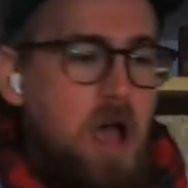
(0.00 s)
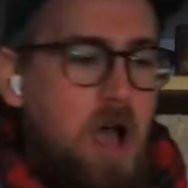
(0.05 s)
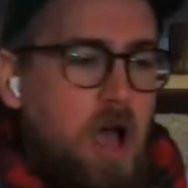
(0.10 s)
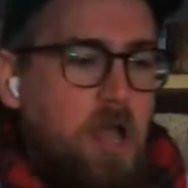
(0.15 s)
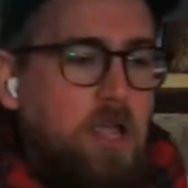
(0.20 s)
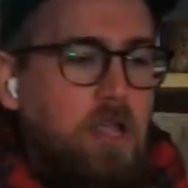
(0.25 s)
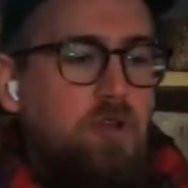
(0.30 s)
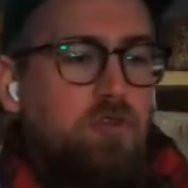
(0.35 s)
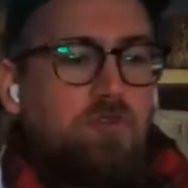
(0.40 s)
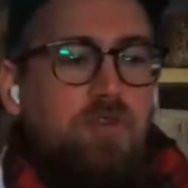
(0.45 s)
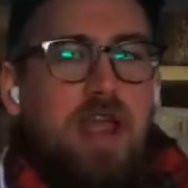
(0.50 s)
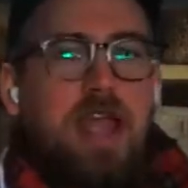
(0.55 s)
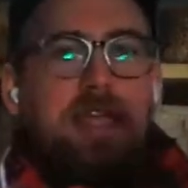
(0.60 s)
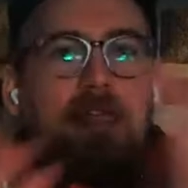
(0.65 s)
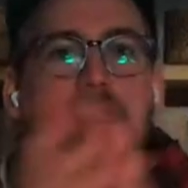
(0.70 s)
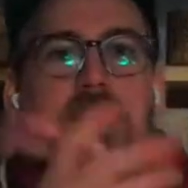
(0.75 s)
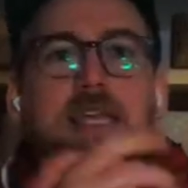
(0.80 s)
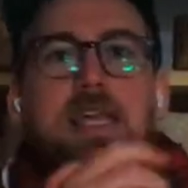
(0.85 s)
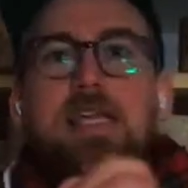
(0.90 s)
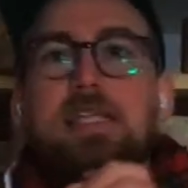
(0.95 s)
I create
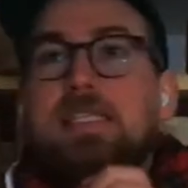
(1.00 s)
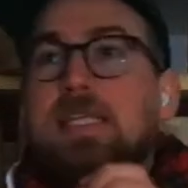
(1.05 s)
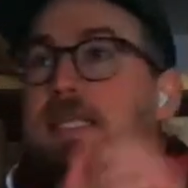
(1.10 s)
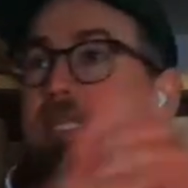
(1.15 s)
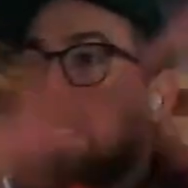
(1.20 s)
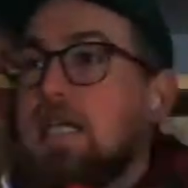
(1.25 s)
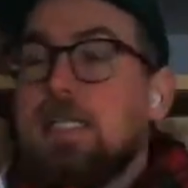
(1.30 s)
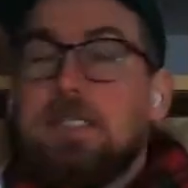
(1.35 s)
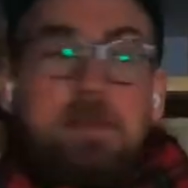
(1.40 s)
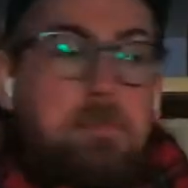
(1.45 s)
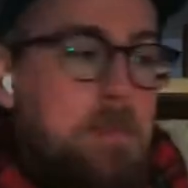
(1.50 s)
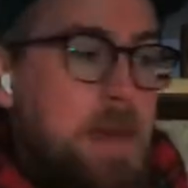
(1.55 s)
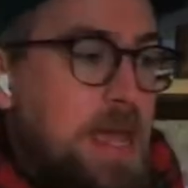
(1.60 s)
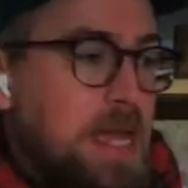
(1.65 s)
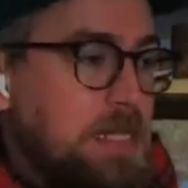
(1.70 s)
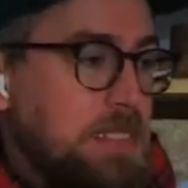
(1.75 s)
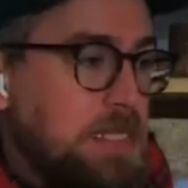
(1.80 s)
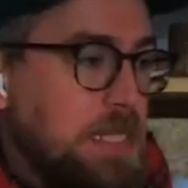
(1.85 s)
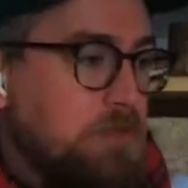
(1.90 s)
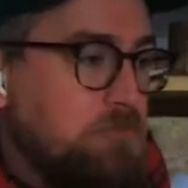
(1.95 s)
these in these
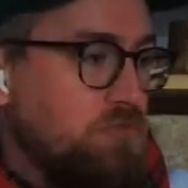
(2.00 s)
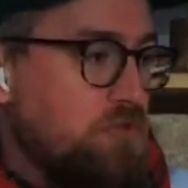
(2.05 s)
amazing